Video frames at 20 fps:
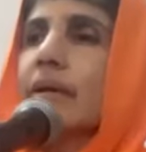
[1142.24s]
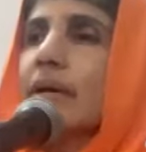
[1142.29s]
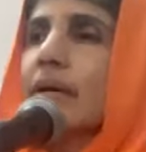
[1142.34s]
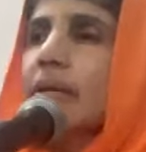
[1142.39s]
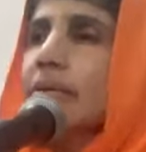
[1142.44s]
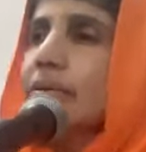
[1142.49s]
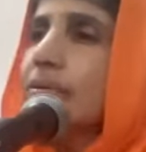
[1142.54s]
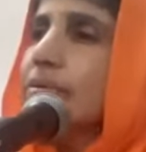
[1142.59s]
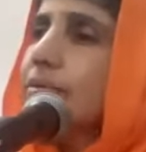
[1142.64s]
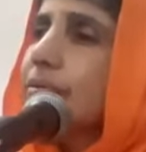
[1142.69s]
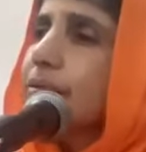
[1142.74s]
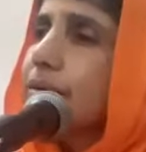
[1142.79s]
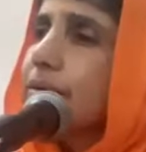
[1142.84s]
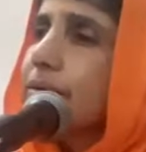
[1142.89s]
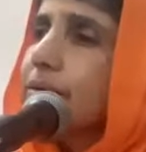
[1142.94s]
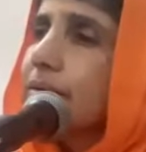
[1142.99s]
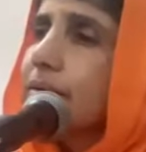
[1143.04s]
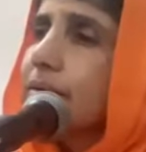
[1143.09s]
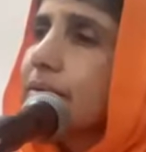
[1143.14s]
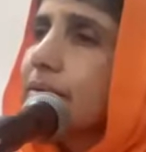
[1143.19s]
Are you
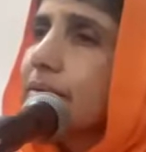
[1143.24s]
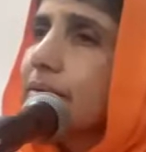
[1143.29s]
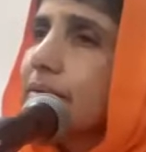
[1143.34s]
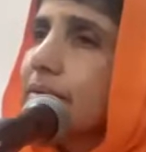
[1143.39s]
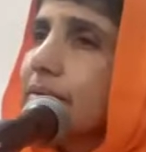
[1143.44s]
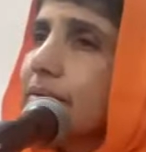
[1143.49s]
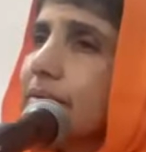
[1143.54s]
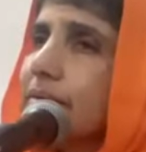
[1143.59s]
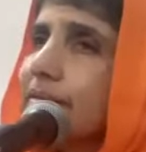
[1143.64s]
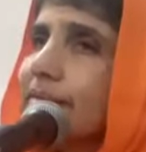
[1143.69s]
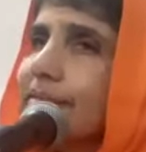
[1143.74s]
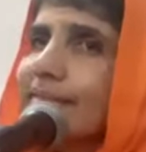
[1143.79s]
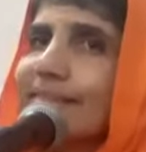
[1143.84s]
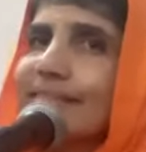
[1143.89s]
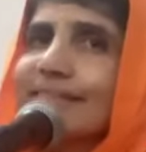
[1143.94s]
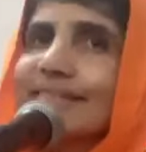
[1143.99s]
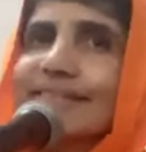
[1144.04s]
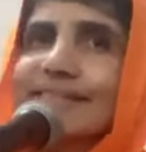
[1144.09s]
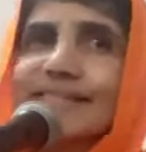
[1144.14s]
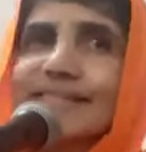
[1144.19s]
sure?
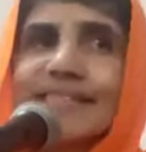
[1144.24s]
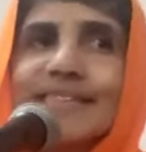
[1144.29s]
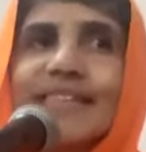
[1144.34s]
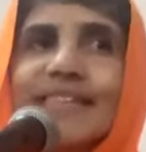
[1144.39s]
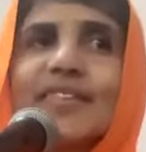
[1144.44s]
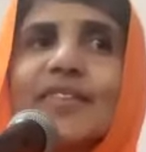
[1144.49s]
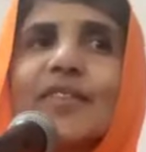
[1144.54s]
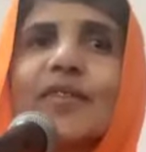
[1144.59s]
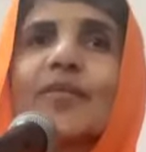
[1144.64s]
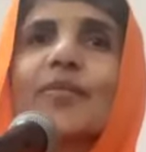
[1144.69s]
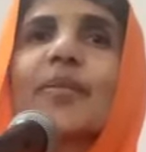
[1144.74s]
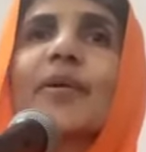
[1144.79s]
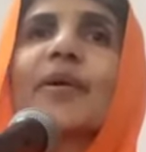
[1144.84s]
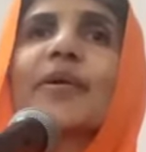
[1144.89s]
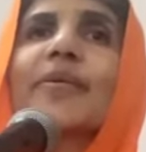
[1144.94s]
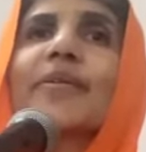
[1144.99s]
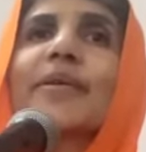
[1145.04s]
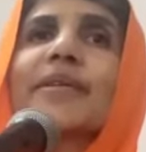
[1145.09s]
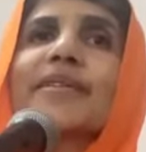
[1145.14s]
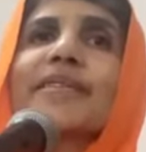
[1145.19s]
This is my
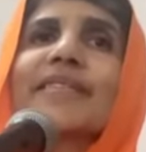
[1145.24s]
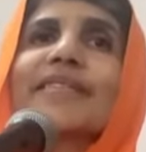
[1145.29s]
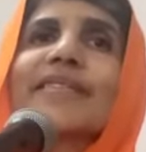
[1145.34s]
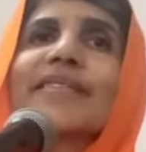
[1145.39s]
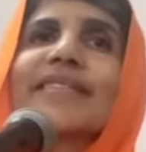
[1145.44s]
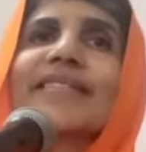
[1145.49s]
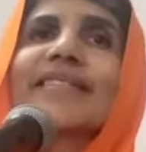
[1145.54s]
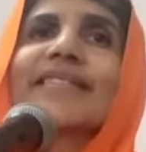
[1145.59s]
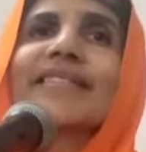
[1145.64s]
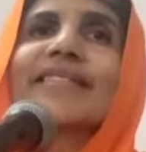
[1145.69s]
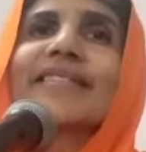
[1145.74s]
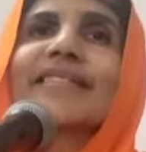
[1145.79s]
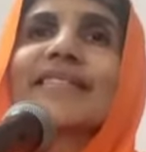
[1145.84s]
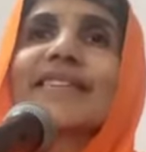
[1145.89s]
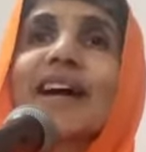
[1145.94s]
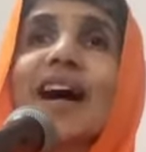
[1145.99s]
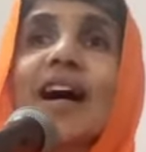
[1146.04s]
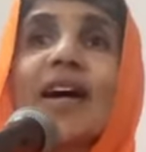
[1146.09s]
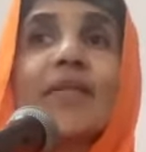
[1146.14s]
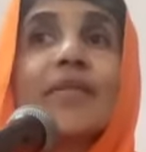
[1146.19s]
question.
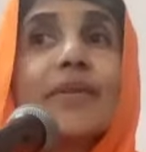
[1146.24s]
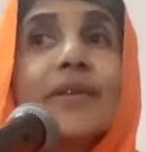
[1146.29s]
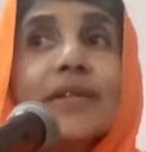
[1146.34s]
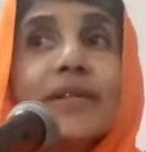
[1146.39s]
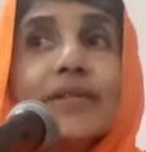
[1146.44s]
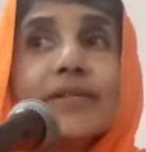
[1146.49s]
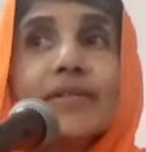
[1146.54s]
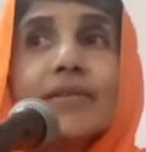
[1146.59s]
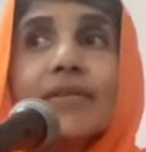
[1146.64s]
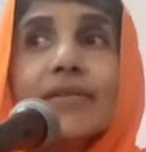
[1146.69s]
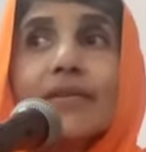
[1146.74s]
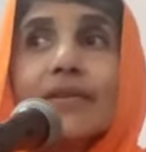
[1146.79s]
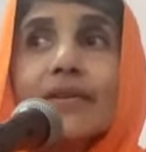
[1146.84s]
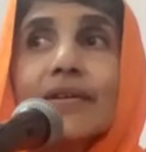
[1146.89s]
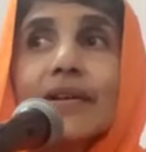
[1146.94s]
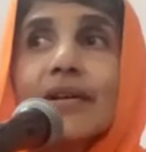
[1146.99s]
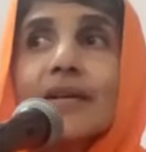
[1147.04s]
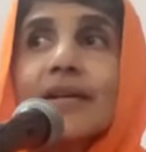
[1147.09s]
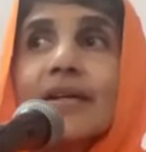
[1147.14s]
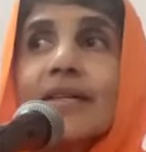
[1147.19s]
Are we sure
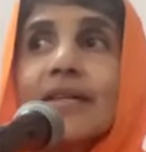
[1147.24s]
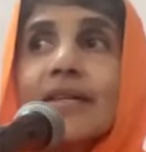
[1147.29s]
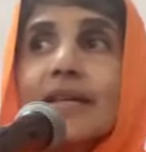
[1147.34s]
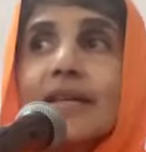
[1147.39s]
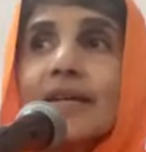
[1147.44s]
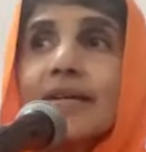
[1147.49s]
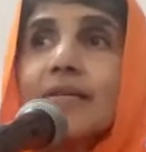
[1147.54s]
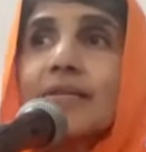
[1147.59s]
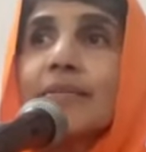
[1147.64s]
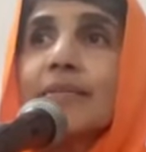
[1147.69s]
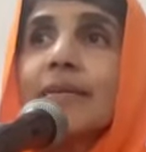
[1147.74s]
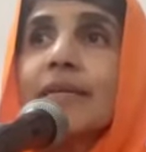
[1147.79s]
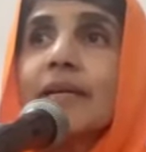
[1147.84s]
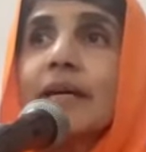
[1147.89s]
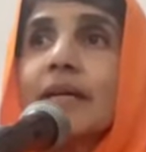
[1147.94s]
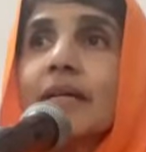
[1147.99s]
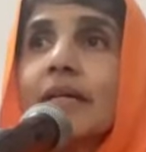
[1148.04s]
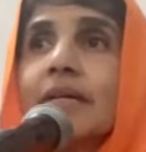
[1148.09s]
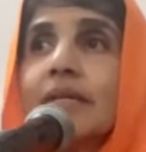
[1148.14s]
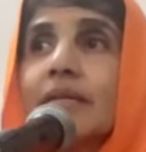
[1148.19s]
that we
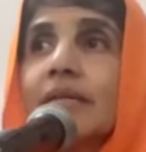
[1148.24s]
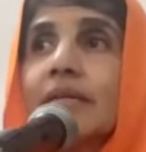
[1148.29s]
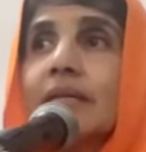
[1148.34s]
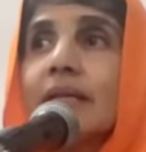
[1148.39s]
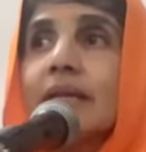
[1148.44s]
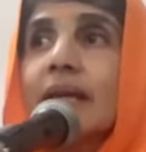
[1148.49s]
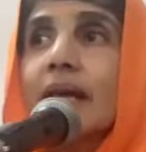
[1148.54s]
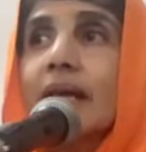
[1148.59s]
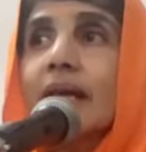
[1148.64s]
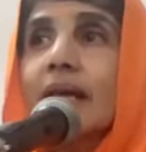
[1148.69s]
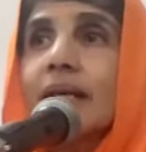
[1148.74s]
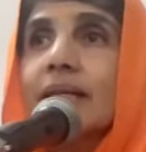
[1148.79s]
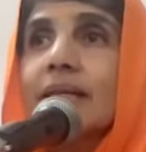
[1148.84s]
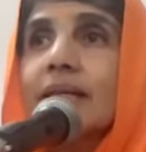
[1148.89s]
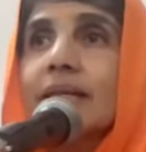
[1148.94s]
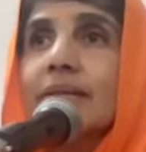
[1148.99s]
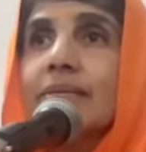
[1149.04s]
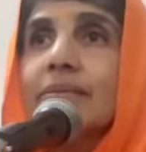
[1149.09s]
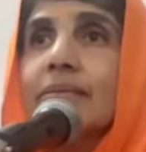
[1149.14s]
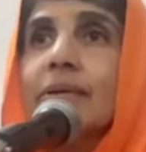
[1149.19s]
are
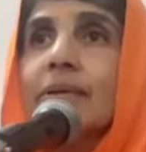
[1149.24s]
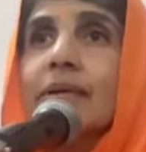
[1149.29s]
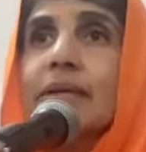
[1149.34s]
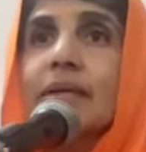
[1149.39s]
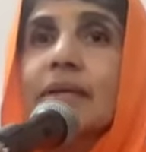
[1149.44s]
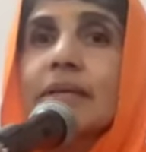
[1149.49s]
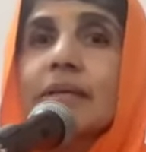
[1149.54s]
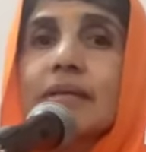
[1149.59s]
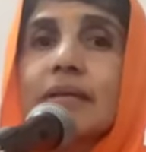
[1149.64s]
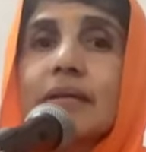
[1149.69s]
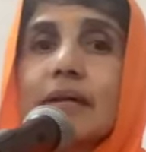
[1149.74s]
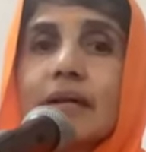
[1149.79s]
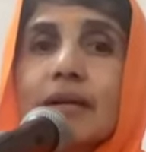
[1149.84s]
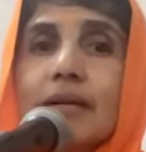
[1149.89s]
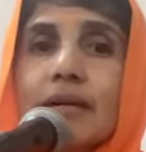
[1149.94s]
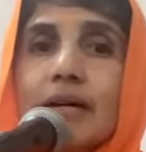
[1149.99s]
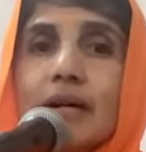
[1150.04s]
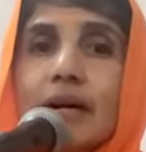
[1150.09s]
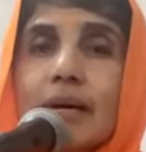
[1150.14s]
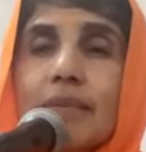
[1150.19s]
seeing the world
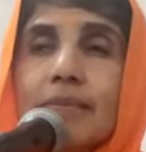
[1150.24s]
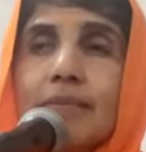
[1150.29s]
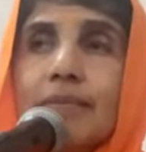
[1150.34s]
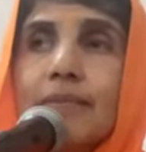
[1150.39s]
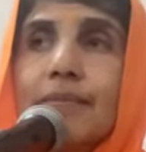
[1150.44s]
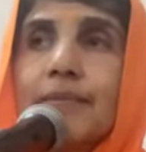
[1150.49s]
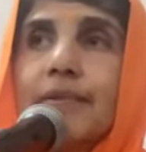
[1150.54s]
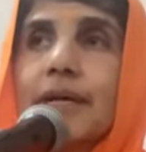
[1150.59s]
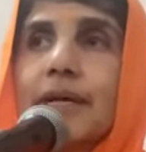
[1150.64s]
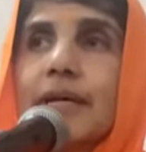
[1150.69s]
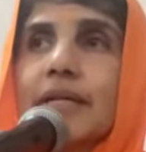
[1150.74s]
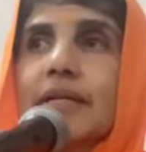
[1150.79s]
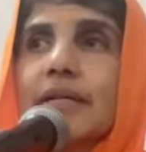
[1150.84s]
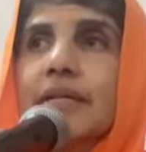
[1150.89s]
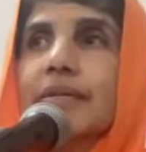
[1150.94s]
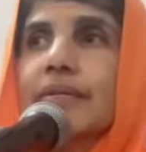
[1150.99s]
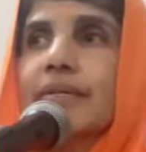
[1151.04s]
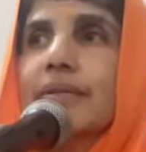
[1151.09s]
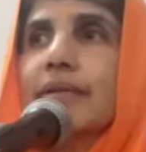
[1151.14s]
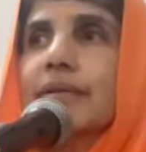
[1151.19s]

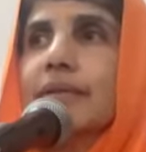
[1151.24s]
objectively?